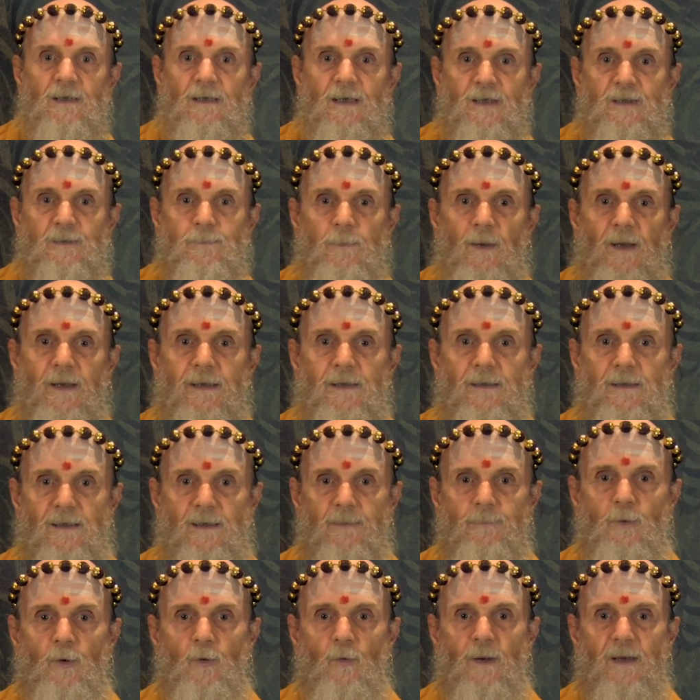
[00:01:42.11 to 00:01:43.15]
explained
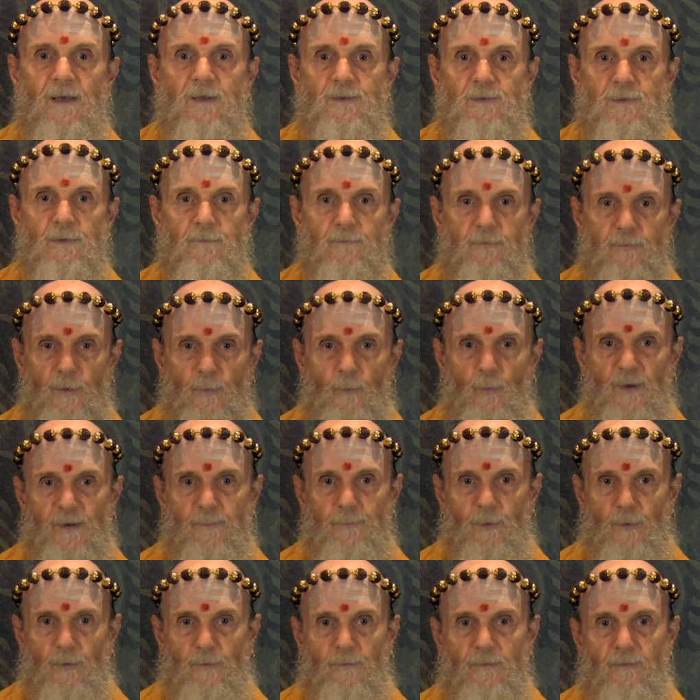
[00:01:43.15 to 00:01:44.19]
liberation from
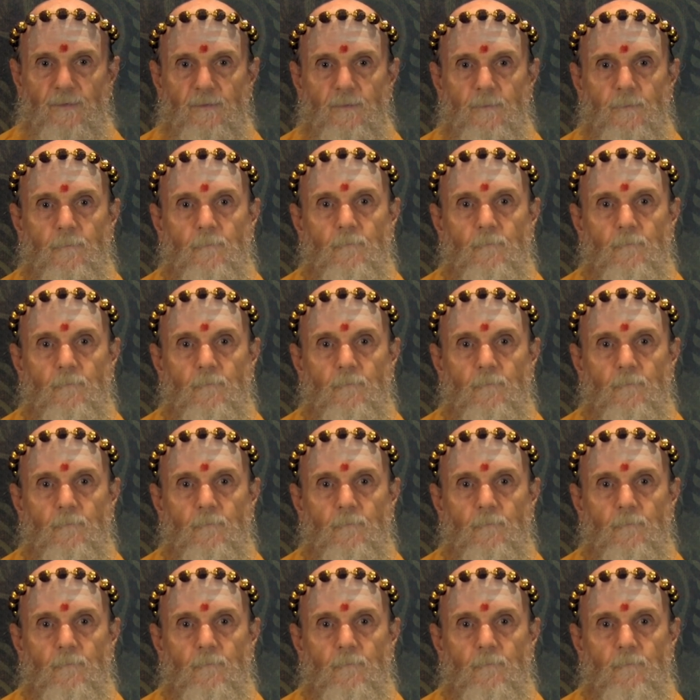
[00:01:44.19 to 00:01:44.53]
rebirth.